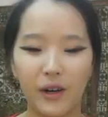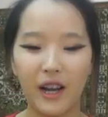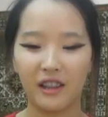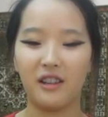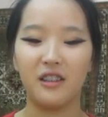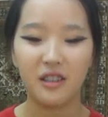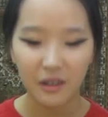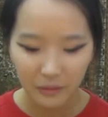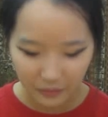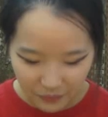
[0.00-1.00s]
like this,
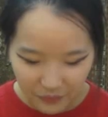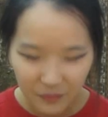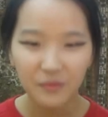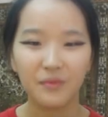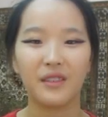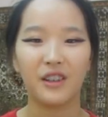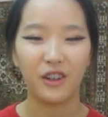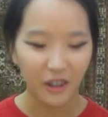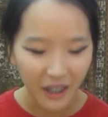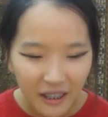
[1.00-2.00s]
you
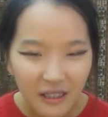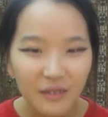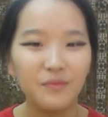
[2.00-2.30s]
know, like